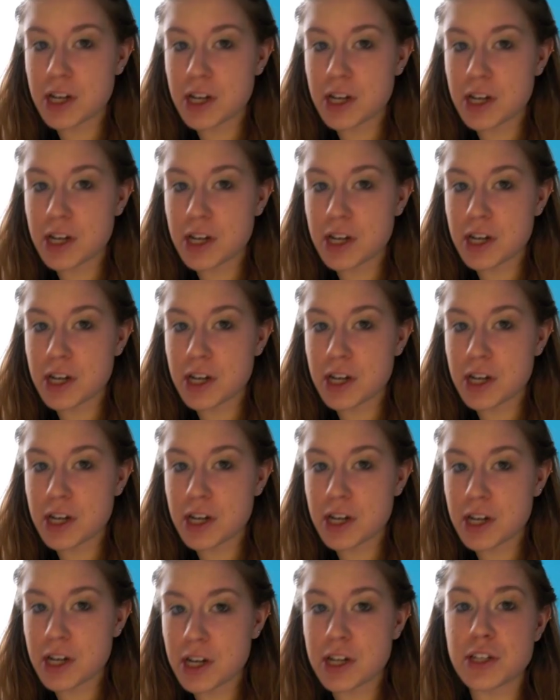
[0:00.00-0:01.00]
the next thing we're
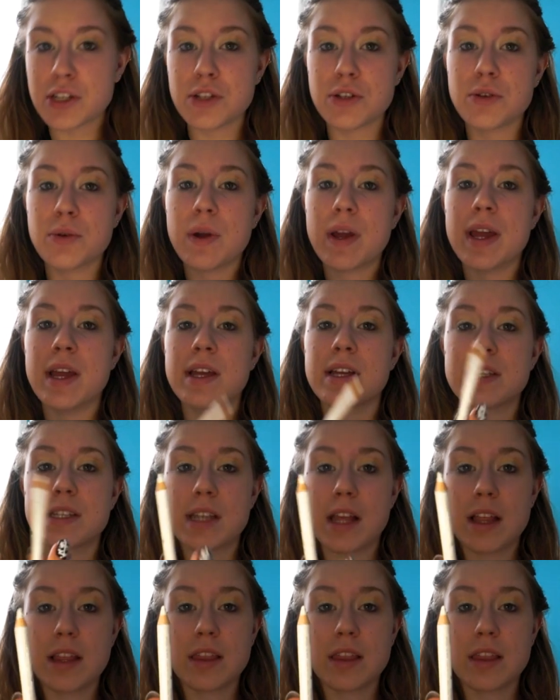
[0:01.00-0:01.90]
actually going to do is